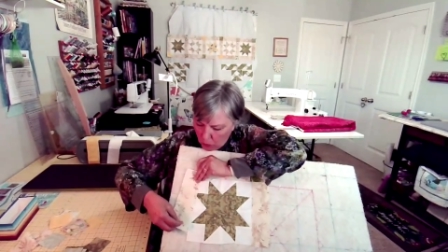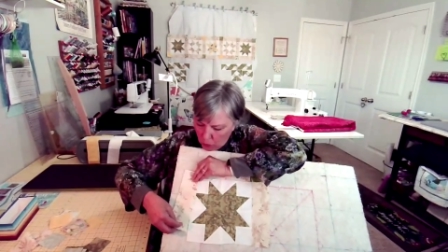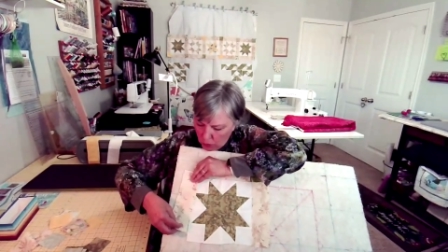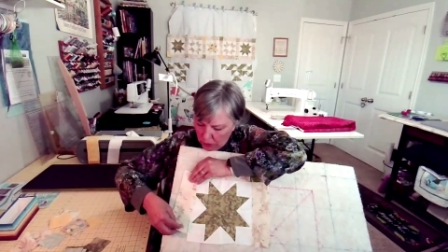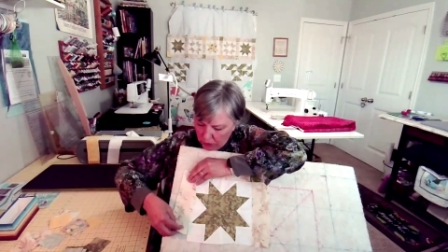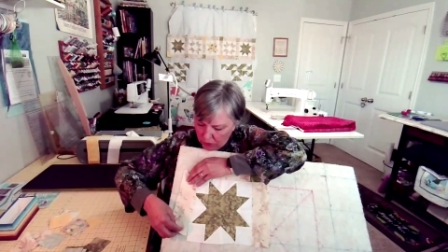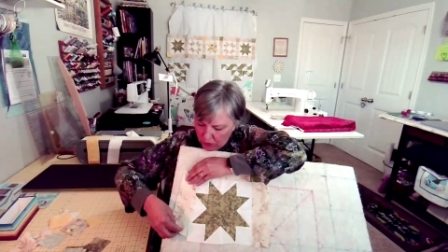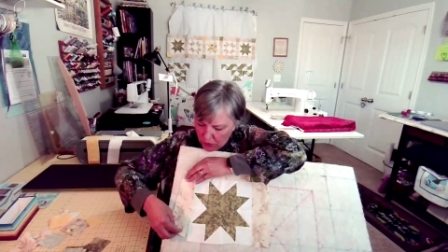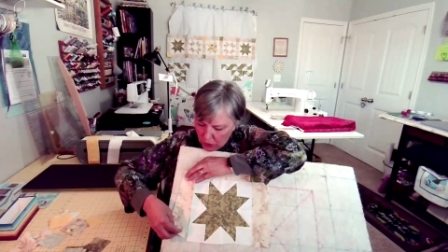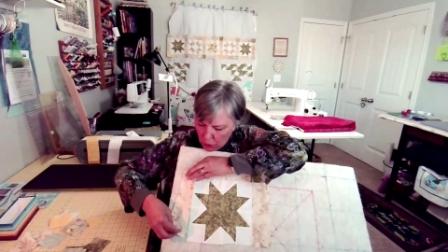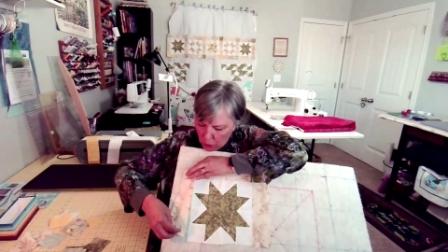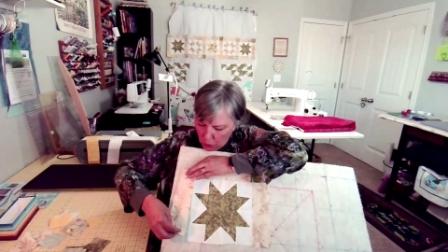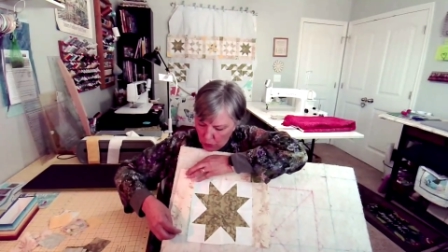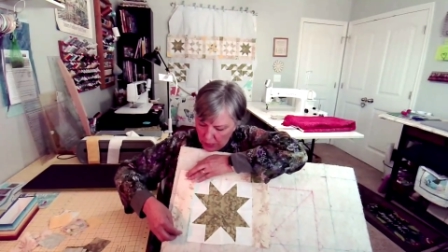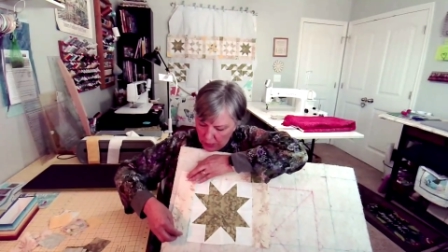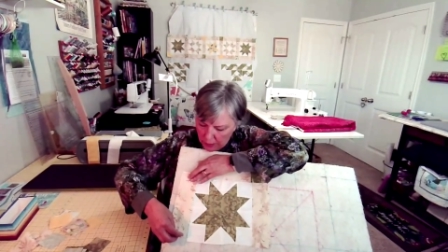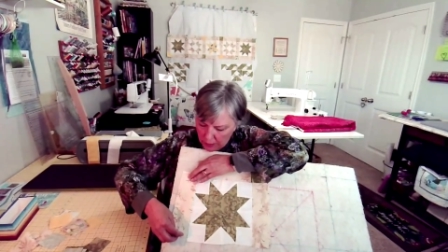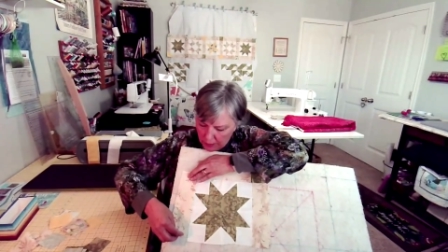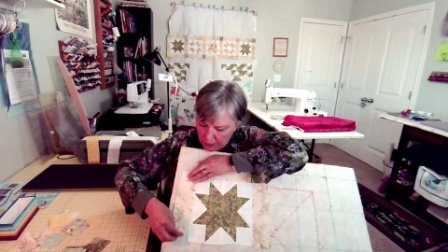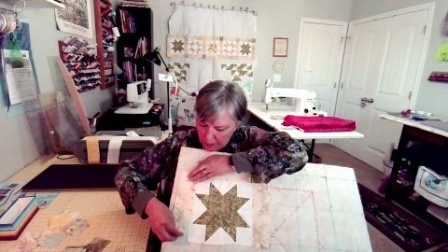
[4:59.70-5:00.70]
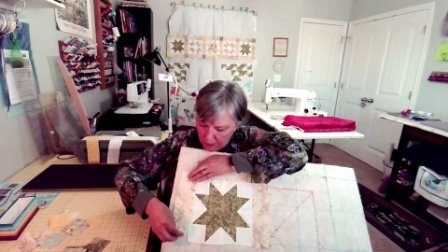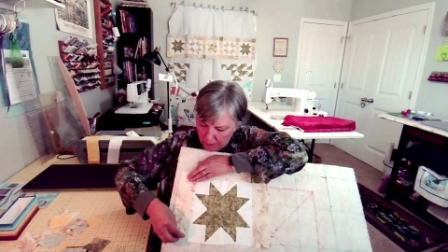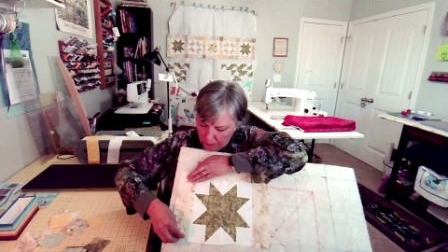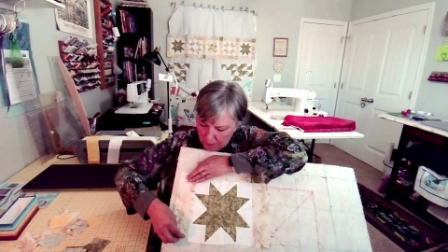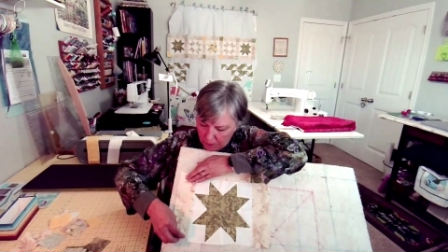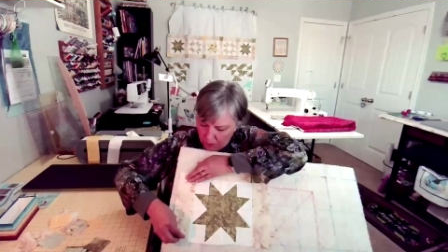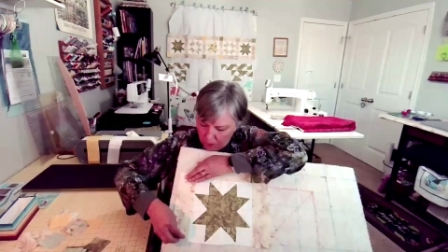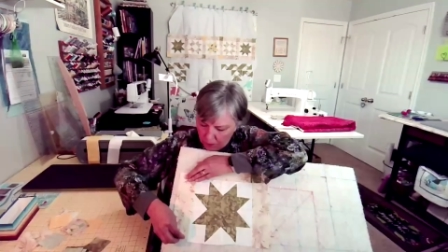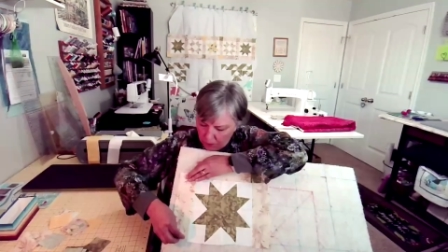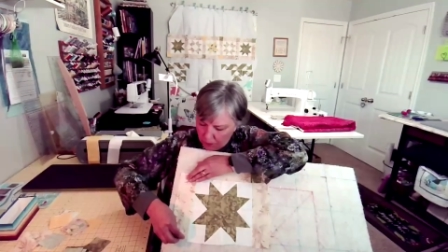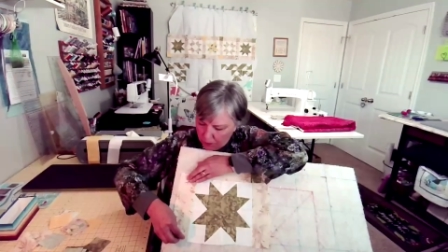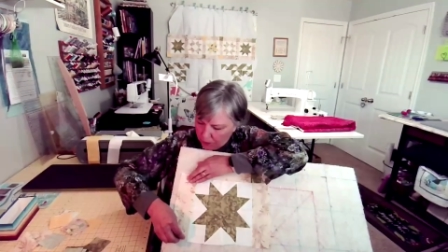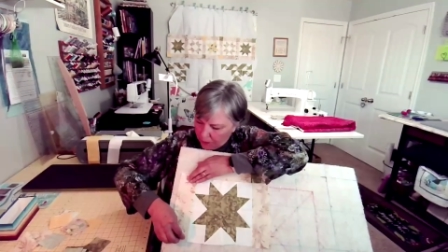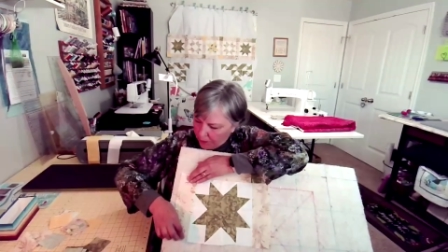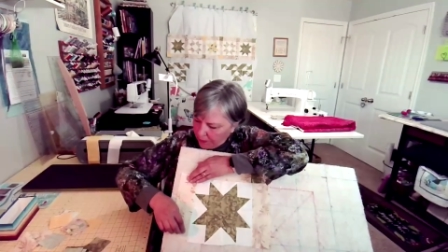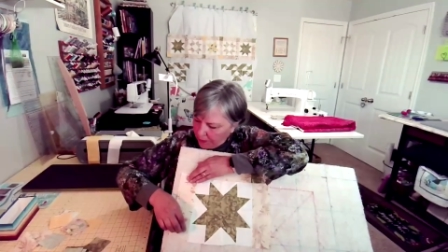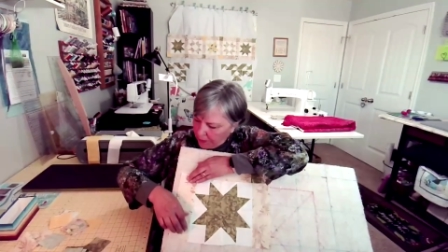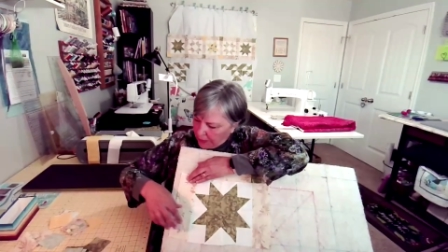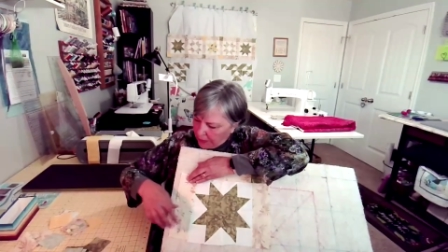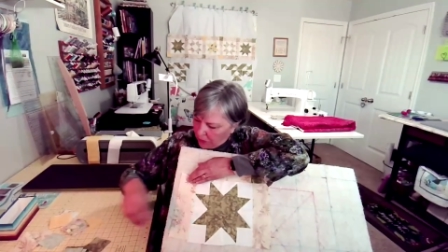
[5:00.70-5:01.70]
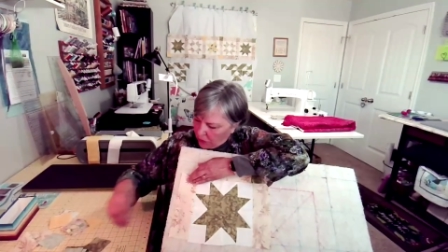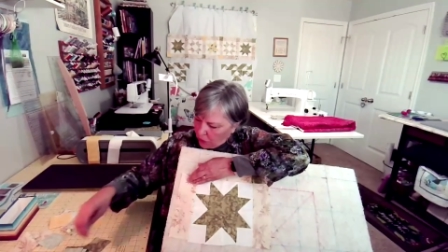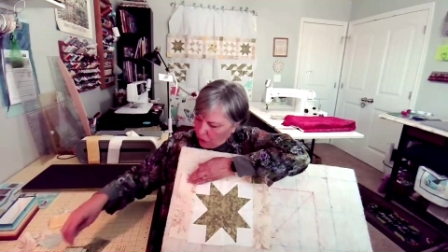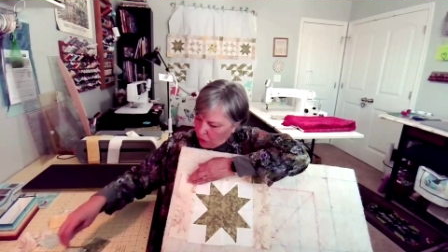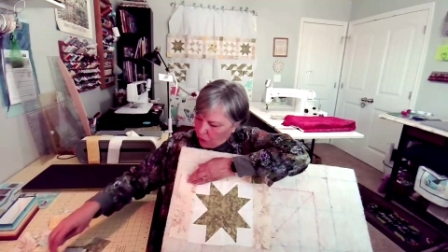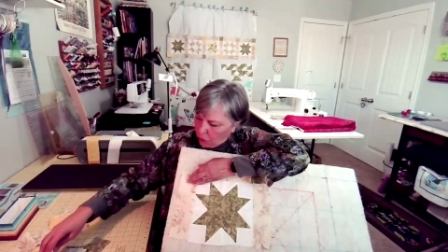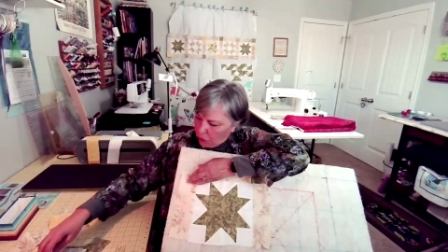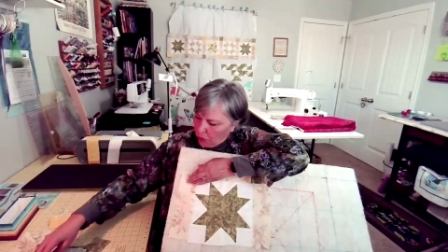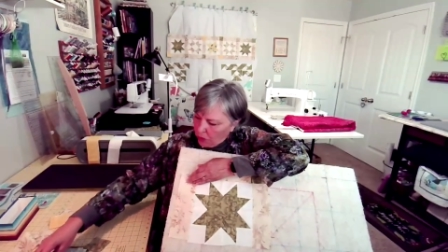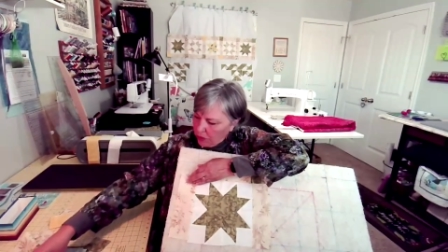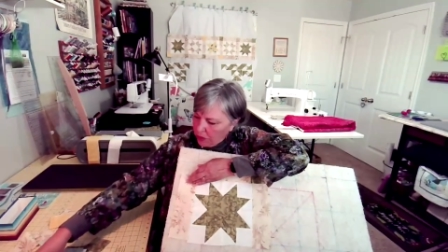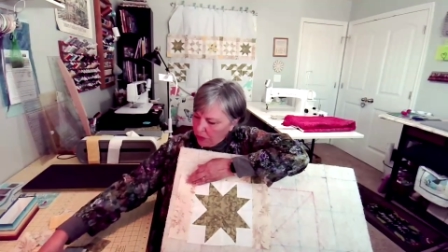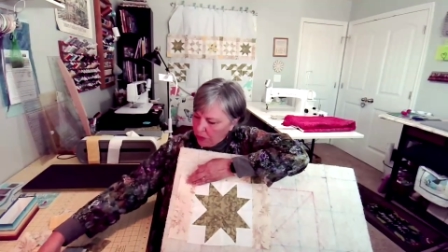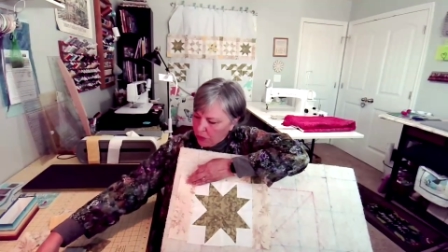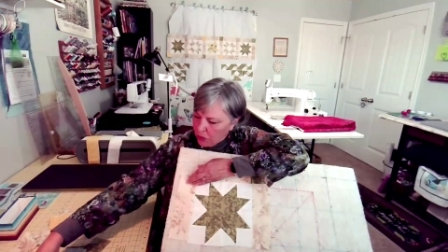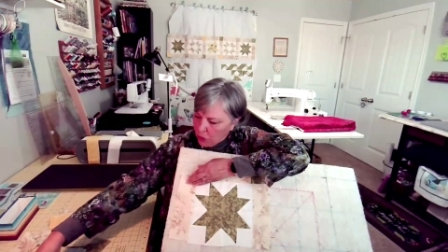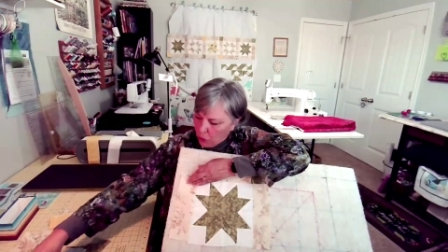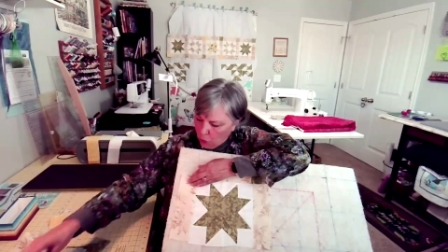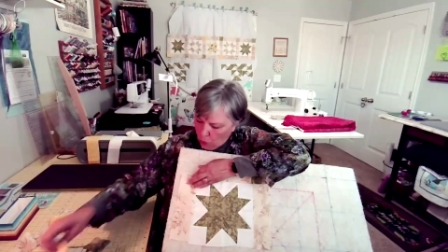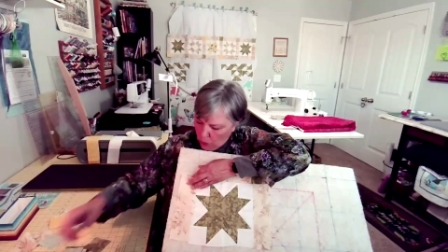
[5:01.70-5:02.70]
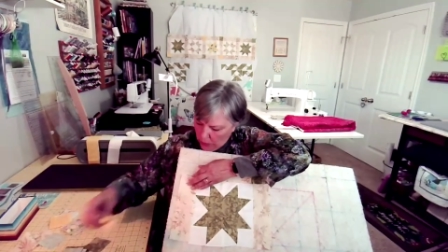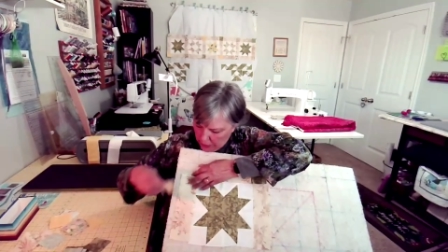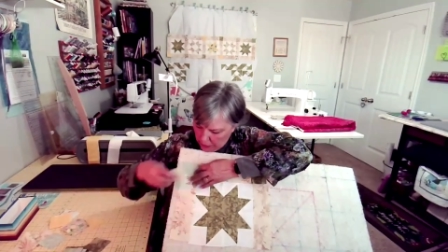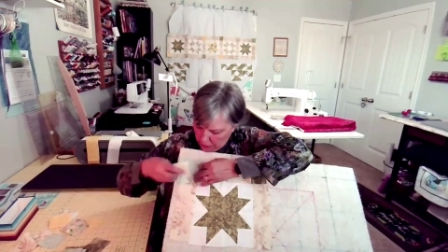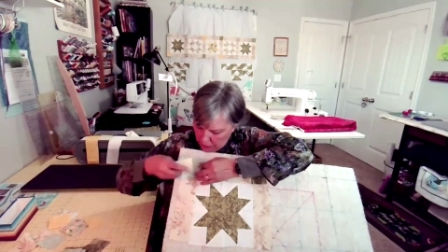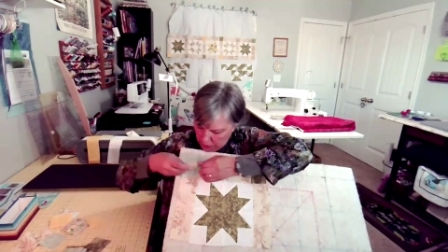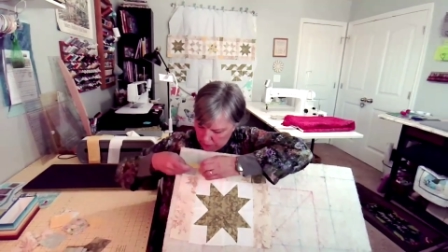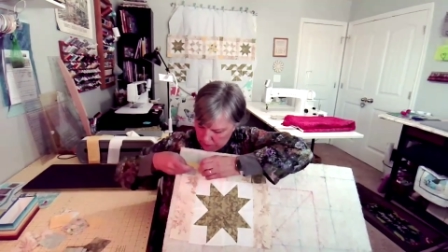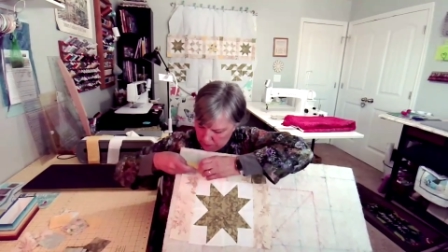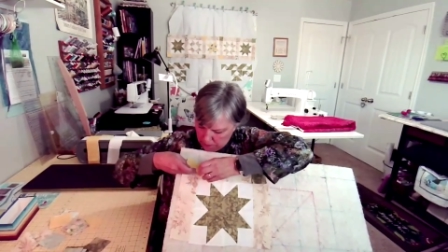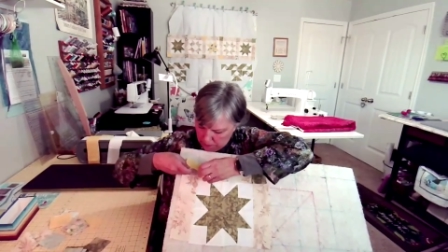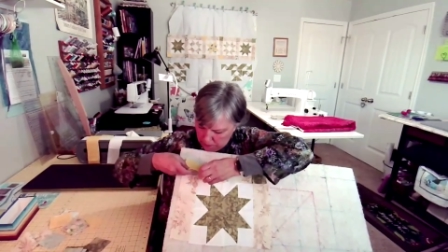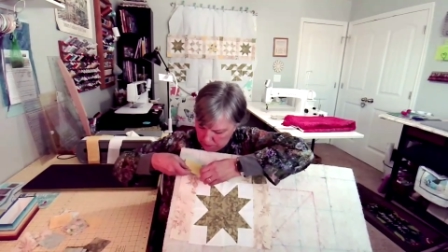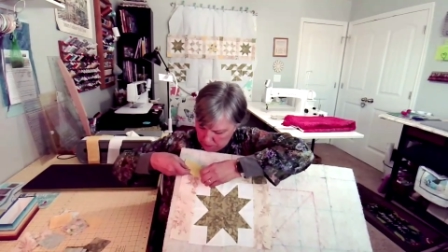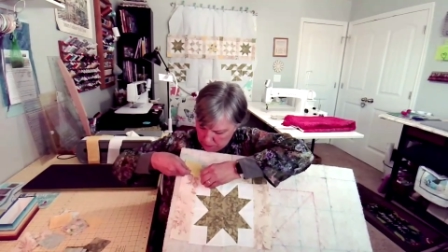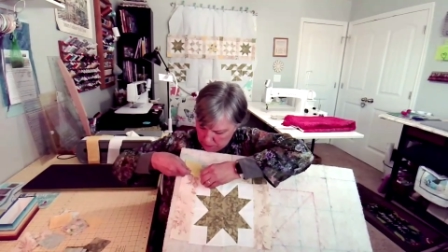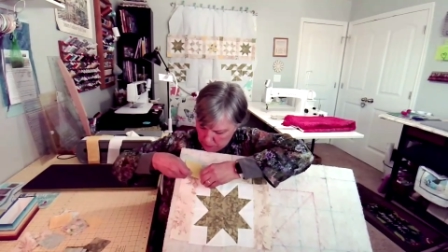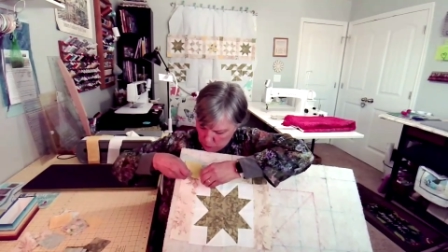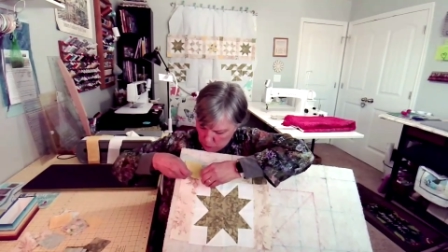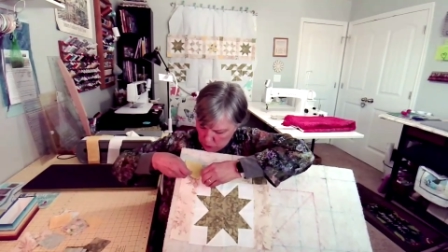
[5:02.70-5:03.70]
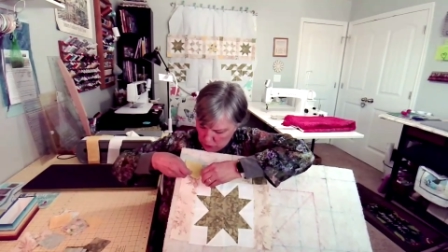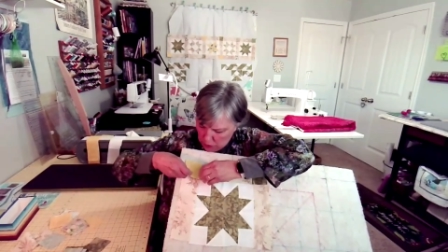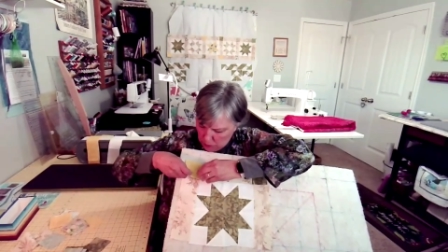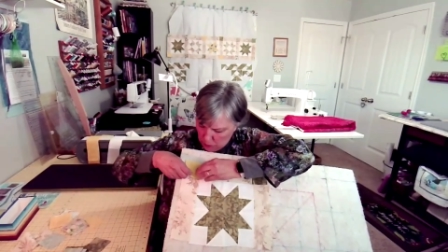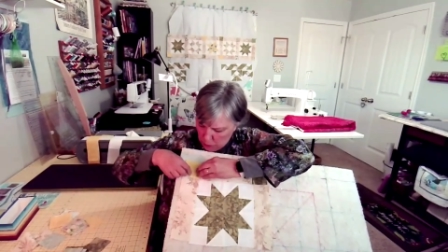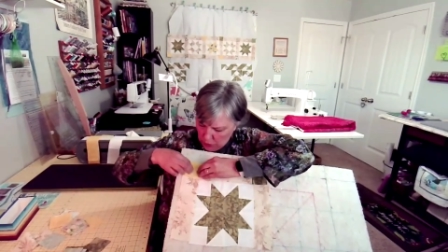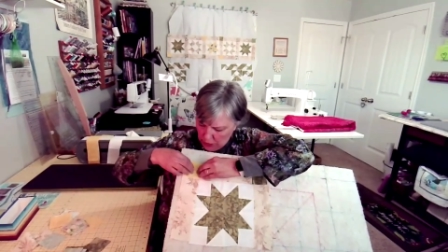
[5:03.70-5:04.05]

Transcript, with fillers: we've sewn it to the square. We're going to